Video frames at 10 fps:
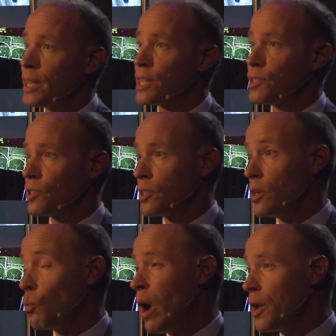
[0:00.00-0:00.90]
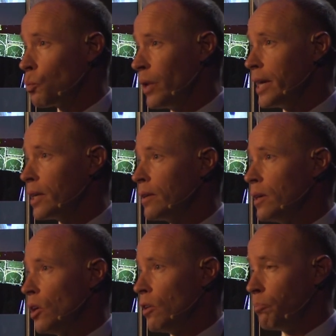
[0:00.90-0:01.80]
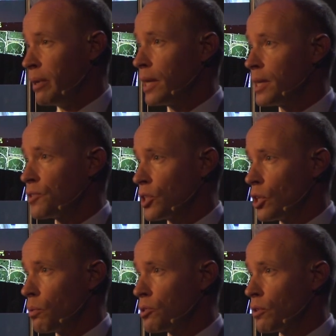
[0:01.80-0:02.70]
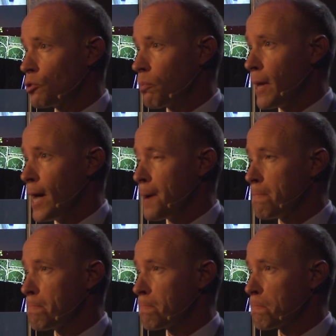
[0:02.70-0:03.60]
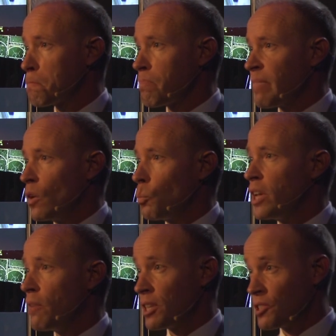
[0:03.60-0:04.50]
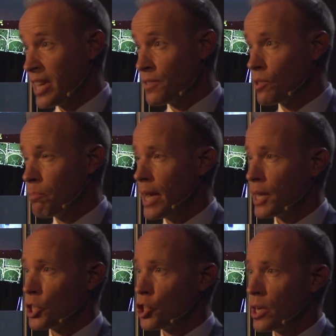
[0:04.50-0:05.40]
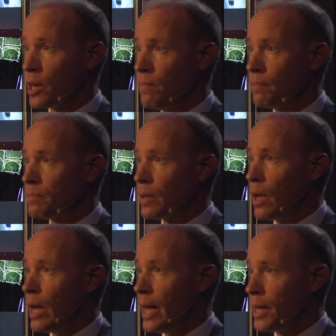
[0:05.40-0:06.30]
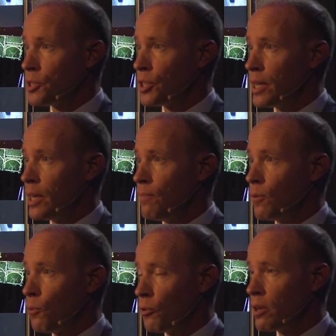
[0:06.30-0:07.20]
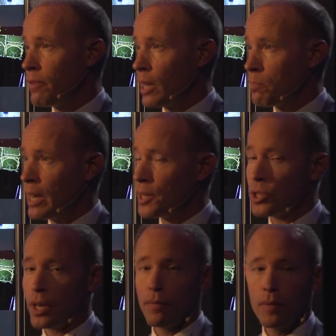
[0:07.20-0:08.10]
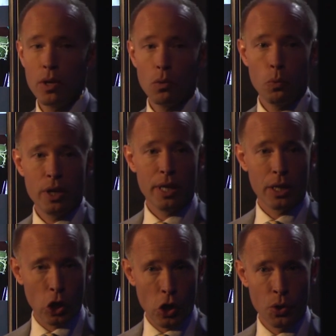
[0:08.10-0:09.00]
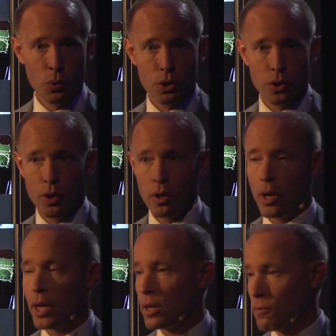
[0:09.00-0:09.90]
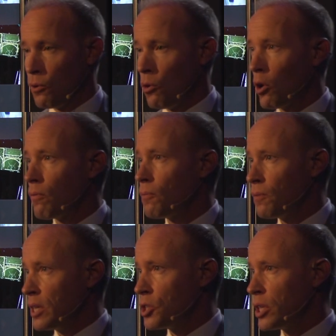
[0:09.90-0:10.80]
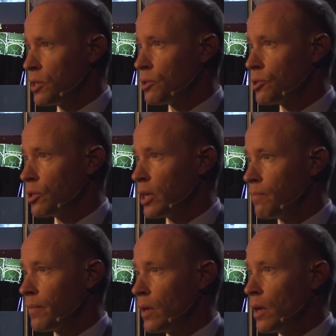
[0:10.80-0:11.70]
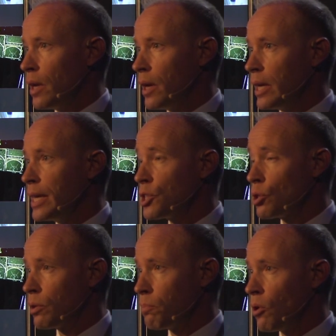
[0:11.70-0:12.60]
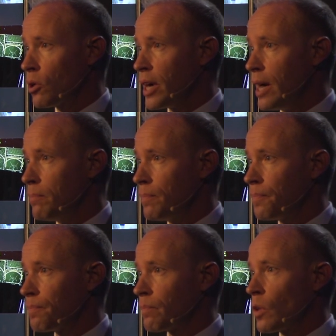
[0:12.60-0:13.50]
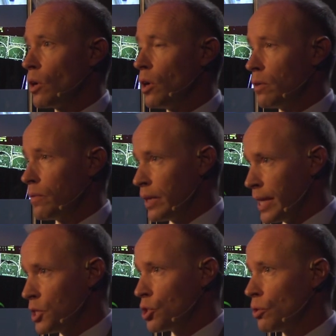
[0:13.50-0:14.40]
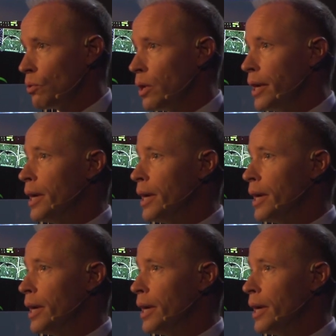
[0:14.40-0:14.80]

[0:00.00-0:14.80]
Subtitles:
is one way of building security of supply. We have an extensive package here, and for the availability we include and involve Finnish industry into the program, into